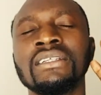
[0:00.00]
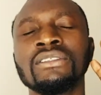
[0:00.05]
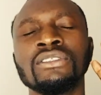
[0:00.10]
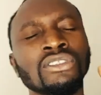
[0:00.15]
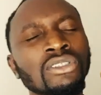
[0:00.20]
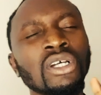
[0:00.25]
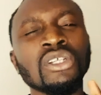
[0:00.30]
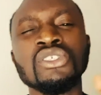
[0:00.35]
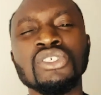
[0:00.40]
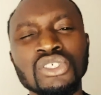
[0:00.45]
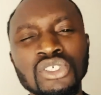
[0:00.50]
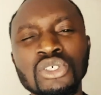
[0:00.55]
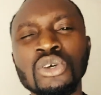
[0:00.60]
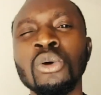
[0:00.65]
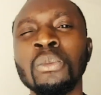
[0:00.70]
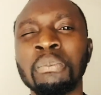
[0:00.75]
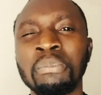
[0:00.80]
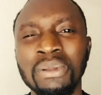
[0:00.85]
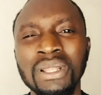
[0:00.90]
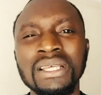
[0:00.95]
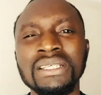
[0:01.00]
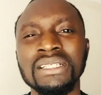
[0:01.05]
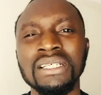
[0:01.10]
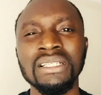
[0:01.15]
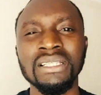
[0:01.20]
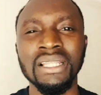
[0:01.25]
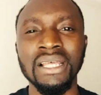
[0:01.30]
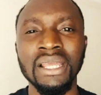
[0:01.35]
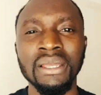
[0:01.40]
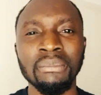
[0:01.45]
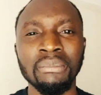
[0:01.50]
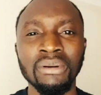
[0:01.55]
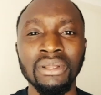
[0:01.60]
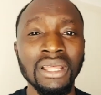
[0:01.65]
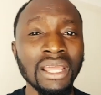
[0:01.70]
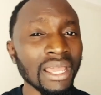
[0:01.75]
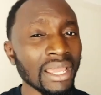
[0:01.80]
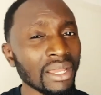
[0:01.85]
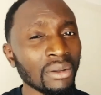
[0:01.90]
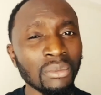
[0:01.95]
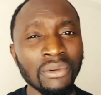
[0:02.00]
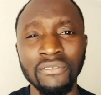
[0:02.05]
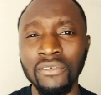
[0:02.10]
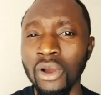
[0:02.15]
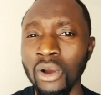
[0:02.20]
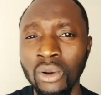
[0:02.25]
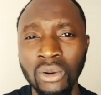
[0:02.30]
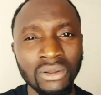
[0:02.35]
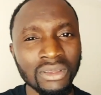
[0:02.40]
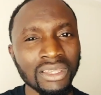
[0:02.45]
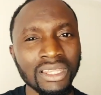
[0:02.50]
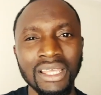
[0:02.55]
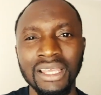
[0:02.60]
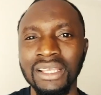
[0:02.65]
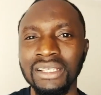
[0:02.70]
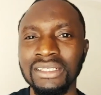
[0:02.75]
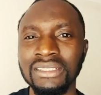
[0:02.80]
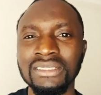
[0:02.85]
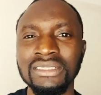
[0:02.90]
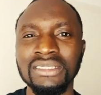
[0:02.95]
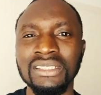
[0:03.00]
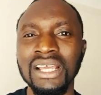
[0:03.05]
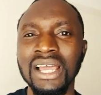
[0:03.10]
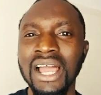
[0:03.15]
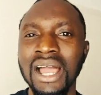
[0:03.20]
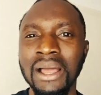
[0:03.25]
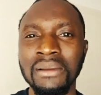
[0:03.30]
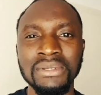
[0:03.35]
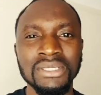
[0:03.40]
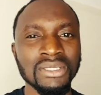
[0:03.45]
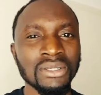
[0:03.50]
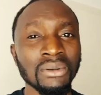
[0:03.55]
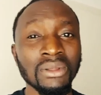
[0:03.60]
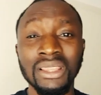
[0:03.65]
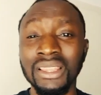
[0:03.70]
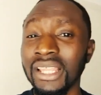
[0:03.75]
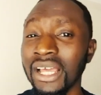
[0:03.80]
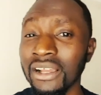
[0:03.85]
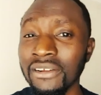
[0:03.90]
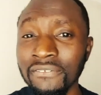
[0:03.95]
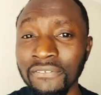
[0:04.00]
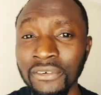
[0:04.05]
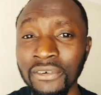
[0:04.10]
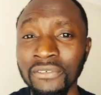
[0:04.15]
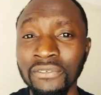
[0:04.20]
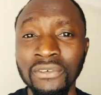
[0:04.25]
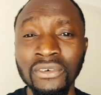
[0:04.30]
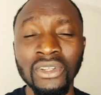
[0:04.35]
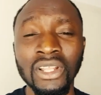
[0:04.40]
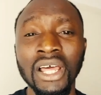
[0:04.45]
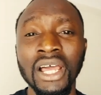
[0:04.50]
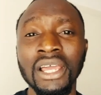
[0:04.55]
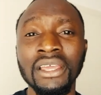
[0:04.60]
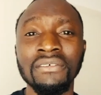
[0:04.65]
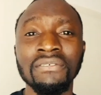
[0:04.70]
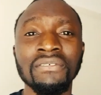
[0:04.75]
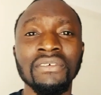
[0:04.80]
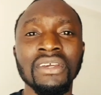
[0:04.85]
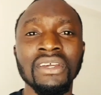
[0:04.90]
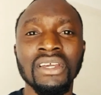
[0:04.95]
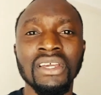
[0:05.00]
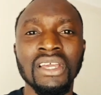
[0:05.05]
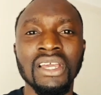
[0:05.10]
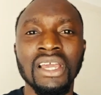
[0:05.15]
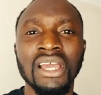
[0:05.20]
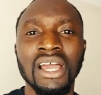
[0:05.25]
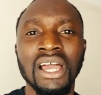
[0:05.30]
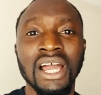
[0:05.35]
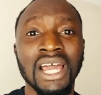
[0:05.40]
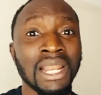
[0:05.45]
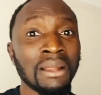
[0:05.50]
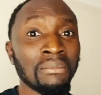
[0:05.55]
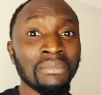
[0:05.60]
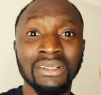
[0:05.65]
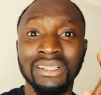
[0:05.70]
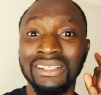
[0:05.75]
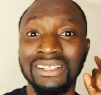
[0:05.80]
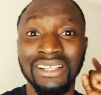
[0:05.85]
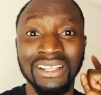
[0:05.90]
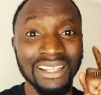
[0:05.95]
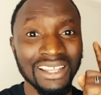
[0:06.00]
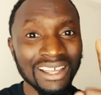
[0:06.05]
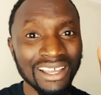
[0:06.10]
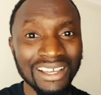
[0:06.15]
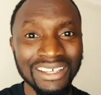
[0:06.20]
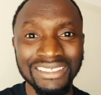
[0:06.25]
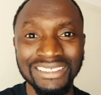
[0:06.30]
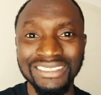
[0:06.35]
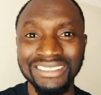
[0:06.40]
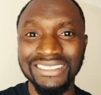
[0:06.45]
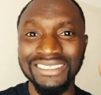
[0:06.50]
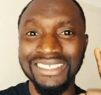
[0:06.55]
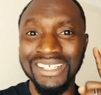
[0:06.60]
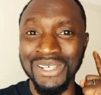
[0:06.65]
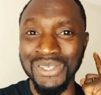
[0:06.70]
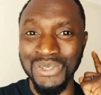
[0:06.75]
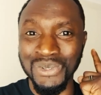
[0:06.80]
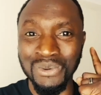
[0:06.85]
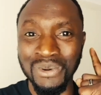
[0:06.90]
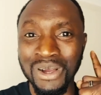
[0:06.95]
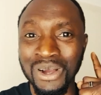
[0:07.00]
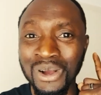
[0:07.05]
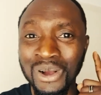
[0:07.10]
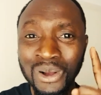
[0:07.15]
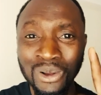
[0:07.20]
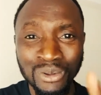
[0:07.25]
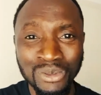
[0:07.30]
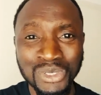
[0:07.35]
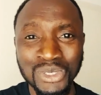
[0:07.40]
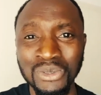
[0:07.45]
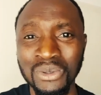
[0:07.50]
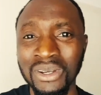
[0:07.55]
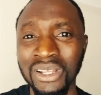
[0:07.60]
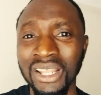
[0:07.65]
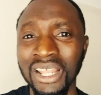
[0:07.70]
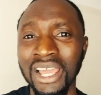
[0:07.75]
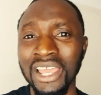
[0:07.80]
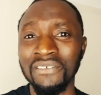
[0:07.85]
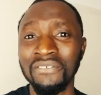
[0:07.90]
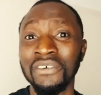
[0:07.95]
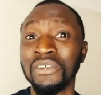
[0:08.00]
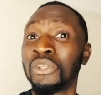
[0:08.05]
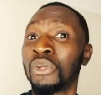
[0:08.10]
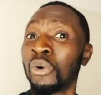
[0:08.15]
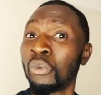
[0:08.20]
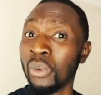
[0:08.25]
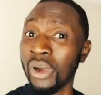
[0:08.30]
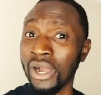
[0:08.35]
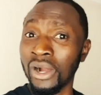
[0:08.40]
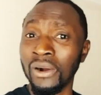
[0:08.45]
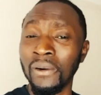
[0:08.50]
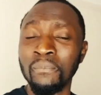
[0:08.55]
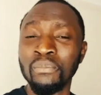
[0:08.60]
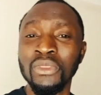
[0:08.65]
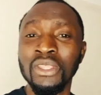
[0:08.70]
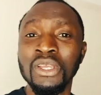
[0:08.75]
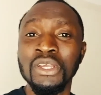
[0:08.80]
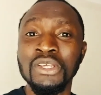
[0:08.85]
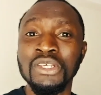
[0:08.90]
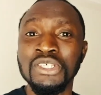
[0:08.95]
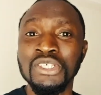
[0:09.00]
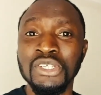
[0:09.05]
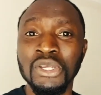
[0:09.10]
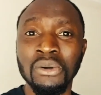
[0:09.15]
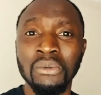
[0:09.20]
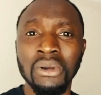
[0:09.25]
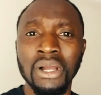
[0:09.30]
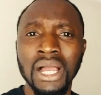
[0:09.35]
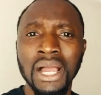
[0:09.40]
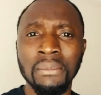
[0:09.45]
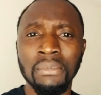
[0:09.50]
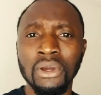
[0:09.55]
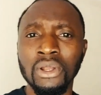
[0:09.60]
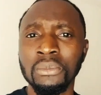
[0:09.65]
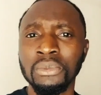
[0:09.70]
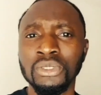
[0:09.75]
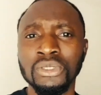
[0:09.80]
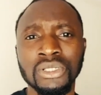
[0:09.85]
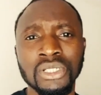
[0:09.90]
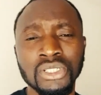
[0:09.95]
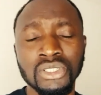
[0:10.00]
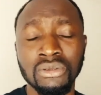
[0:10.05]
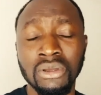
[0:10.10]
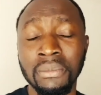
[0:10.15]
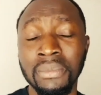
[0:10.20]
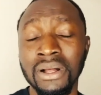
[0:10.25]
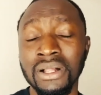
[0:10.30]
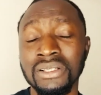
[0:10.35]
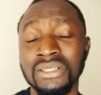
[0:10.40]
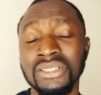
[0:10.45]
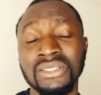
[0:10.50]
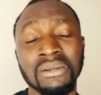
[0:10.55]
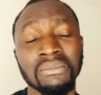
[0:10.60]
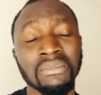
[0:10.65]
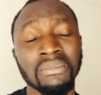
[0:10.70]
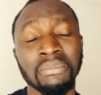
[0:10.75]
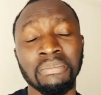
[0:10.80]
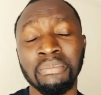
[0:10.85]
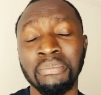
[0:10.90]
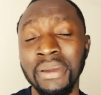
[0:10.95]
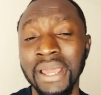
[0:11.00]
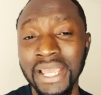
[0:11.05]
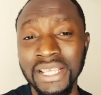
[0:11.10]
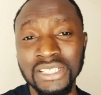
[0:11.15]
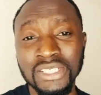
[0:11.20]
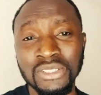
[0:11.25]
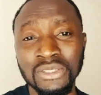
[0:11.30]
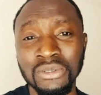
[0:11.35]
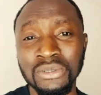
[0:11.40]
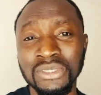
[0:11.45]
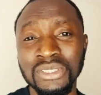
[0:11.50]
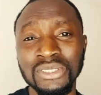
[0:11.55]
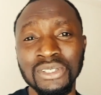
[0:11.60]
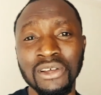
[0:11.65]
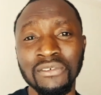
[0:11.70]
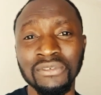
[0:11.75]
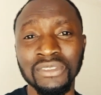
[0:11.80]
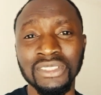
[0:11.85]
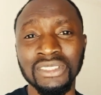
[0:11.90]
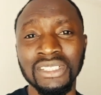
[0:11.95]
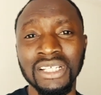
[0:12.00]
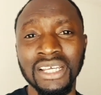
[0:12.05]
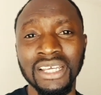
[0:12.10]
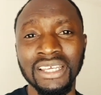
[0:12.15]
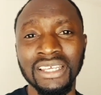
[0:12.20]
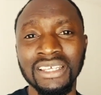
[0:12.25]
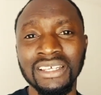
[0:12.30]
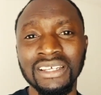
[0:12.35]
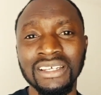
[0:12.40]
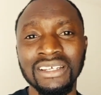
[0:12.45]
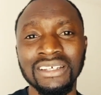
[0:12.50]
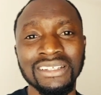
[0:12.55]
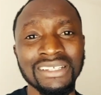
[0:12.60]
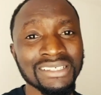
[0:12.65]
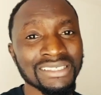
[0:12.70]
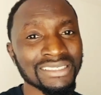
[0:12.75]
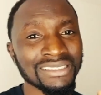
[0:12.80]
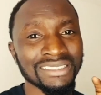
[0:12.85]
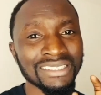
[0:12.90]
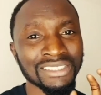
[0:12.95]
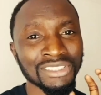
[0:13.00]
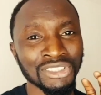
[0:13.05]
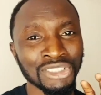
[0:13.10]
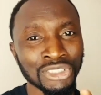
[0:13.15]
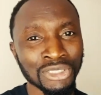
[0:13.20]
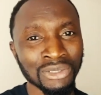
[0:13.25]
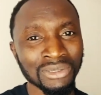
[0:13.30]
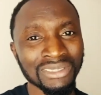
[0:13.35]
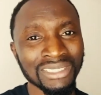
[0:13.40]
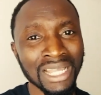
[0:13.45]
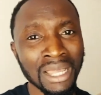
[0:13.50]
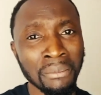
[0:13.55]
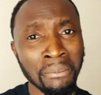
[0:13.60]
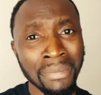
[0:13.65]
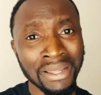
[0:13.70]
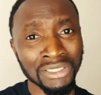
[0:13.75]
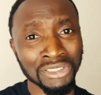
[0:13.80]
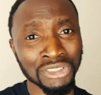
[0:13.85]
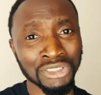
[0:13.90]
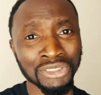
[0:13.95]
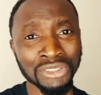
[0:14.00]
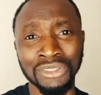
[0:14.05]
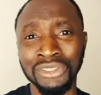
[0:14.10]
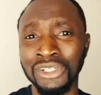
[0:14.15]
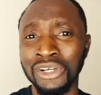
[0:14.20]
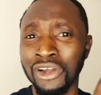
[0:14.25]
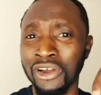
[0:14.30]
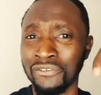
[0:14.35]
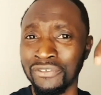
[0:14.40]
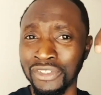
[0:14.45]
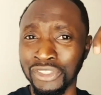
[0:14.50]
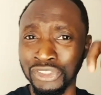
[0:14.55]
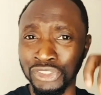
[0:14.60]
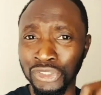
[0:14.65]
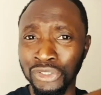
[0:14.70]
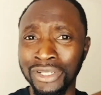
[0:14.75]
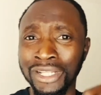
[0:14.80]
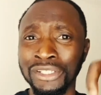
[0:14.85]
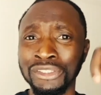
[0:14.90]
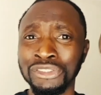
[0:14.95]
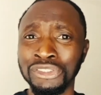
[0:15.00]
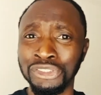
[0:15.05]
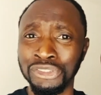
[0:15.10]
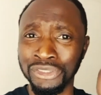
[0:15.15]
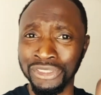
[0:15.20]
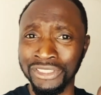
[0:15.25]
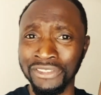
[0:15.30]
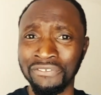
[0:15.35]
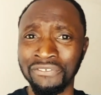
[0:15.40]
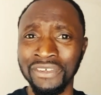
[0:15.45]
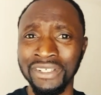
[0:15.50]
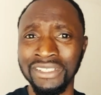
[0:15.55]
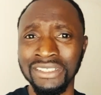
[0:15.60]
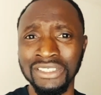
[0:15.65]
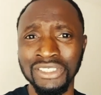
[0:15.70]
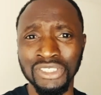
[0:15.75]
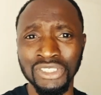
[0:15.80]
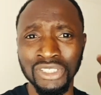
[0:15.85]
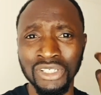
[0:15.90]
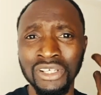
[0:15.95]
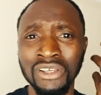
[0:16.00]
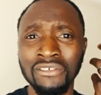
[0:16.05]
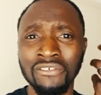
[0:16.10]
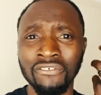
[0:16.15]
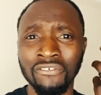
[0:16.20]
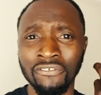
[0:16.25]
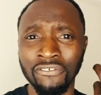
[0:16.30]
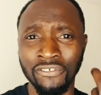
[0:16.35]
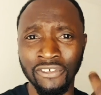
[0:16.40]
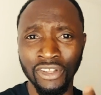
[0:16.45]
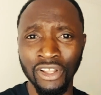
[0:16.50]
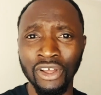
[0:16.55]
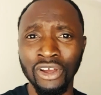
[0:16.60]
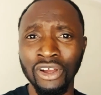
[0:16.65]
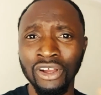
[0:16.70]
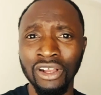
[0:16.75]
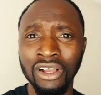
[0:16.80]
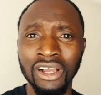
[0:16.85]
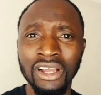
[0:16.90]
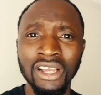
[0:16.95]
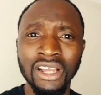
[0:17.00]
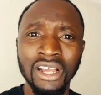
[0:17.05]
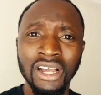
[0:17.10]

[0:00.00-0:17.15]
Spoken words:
not so pleasant day, but hey, with all things, I'm still thankful for life, and I'm glad that you are also alive and you're well. So I'm going to be talking to you about some personal stuff today. This is the John dimension of the John and the Josephine's vlog